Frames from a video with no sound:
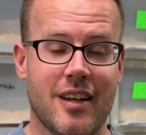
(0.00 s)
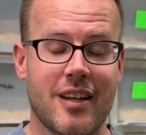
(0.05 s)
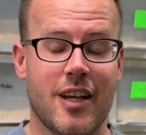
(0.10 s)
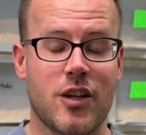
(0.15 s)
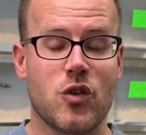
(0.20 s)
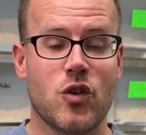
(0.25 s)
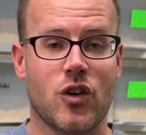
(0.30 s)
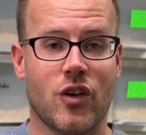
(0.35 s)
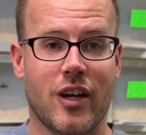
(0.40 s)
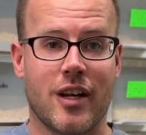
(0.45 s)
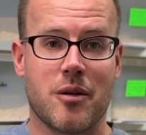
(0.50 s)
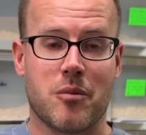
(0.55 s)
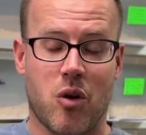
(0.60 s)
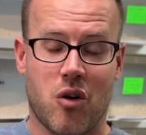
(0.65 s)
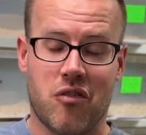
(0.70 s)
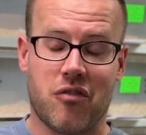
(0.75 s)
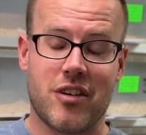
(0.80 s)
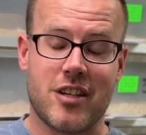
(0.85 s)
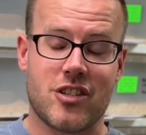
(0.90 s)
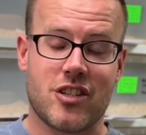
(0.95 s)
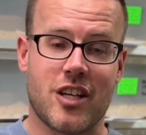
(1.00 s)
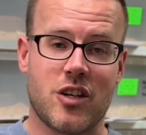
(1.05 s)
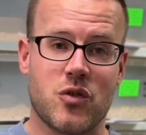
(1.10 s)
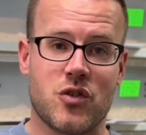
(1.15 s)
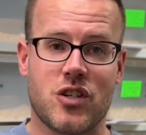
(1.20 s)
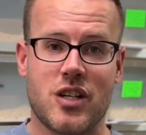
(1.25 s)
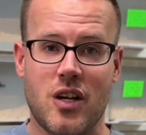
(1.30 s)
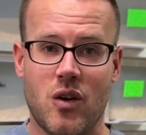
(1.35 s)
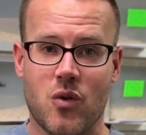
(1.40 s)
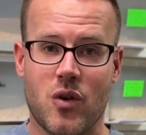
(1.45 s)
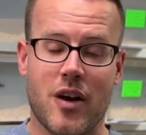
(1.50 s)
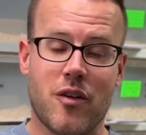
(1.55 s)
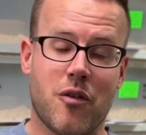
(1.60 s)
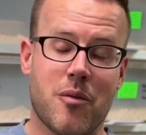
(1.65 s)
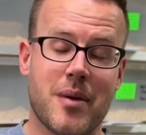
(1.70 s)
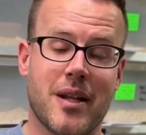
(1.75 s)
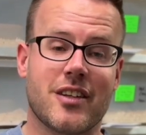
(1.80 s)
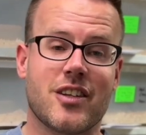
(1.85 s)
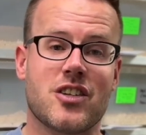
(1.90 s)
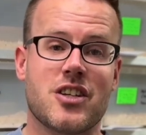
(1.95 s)
And then you look in the morph list and you see, oh,
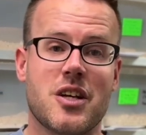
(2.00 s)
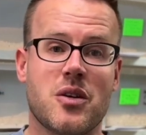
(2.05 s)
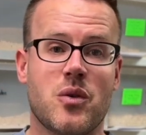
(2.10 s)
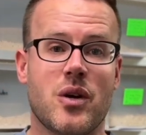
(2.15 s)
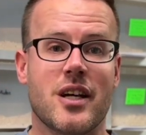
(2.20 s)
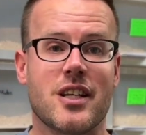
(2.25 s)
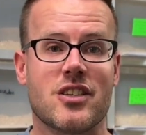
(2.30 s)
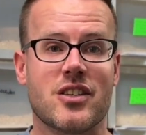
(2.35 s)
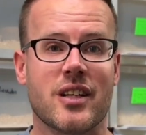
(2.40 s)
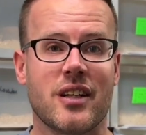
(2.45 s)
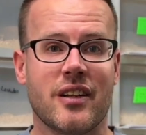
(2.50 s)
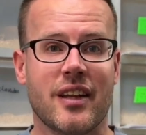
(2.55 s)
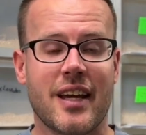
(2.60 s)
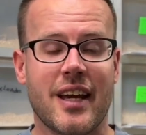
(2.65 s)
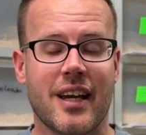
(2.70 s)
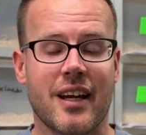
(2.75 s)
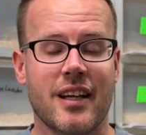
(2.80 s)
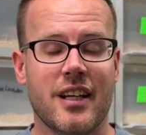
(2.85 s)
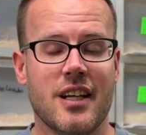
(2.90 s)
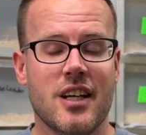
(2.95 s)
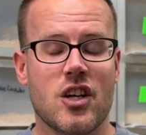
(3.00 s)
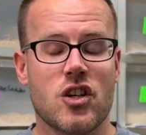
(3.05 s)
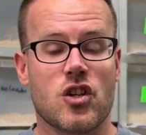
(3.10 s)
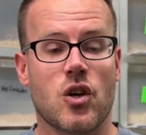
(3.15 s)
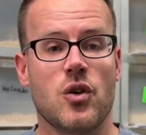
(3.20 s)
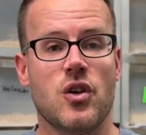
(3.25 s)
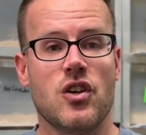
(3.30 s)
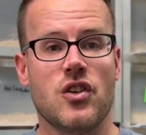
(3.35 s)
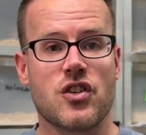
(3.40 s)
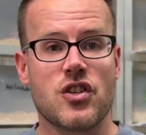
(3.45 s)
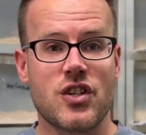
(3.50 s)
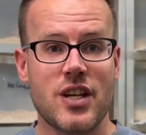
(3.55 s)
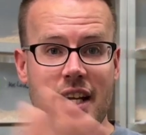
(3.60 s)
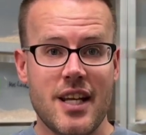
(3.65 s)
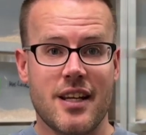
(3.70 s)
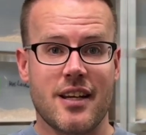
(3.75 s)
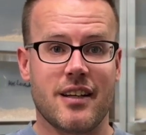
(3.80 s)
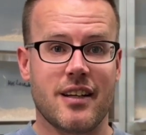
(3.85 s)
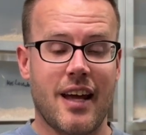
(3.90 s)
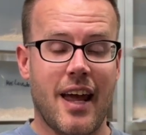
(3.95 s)
caramel tessera, it's still there. So you
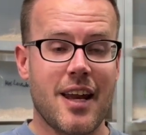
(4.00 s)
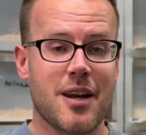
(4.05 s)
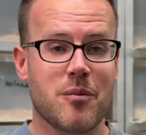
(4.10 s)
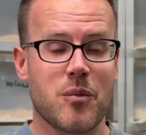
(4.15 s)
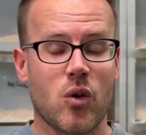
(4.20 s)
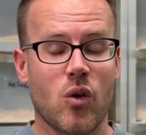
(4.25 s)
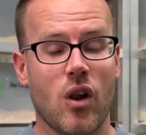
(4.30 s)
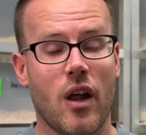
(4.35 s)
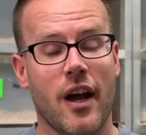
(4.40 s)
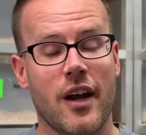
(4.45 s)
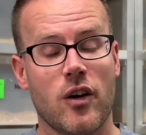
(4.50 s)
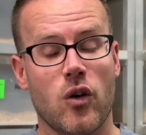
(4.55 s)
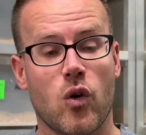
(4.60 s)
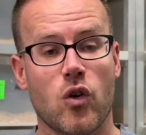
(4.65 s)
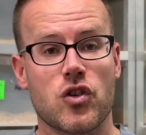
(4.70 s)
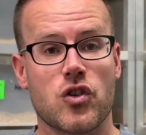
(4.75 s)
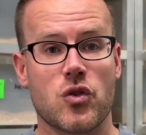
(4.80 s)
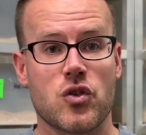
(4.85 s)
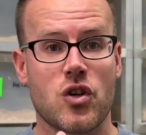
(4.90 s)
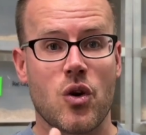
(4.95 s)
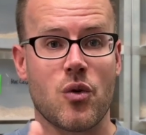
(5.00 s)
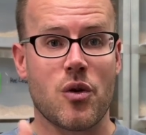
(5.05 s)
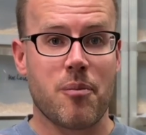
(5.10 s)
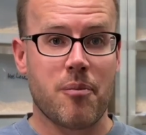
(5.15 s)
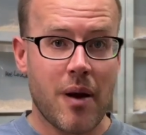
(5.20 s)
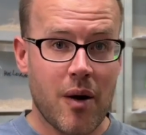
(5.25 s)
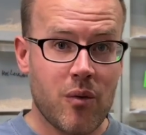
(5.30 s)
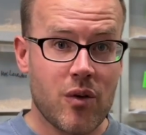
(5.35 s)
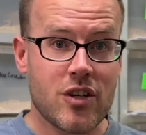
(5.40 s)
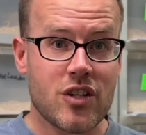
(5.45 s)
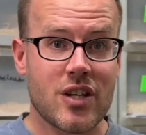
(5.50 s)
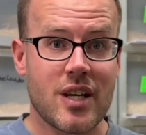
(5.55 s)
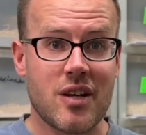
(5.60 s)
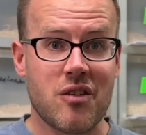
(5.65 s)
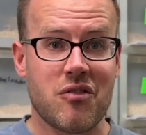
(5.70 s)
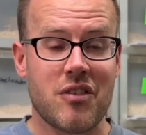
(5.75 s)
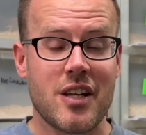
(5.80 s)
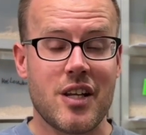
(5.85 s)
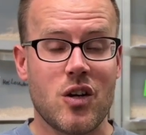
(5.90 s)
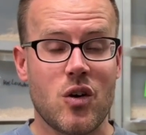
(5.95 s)
see the animal. I also show the parents in
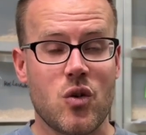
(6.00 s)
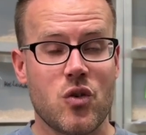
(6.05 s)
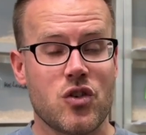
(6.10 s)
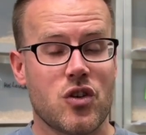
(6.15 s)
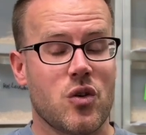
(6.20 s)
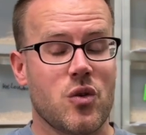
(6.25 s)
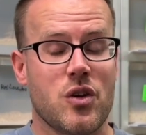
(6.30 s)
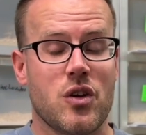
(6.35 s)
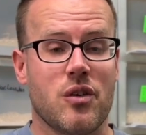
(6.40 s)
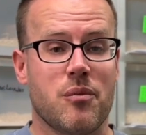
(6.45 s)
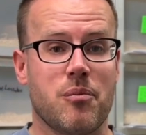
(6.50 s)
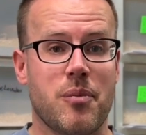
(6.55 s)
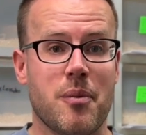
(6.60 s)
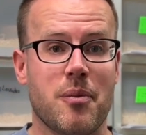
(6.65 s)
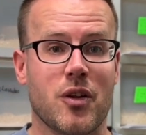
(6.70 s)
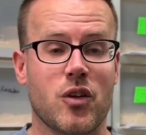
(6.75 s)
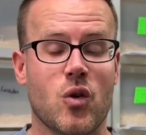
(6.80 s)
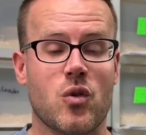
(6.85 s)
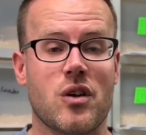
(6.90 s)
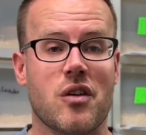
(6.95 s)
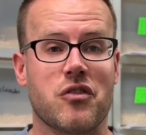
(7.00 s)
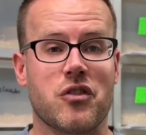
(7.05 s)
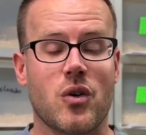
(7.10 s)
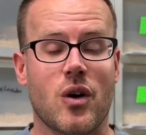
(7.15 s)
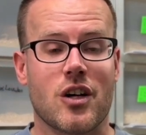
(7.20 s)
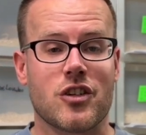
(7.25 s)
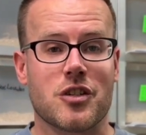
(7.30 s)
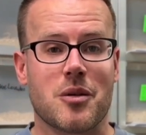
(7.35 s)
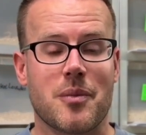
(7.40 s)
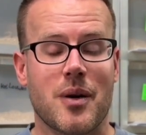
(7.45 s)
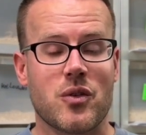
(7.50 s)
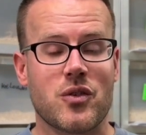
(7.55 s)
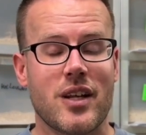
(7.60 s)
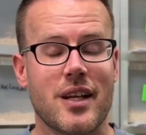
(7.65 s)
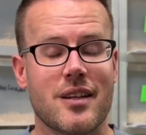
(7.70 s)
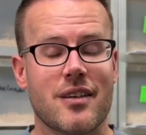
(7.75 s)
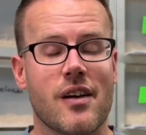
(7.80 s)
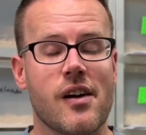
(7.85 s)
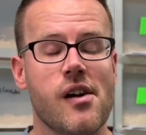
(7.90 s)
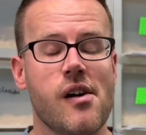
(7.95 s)
the video, so people don't have to ask about
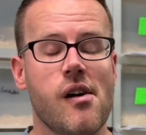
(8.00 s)
that.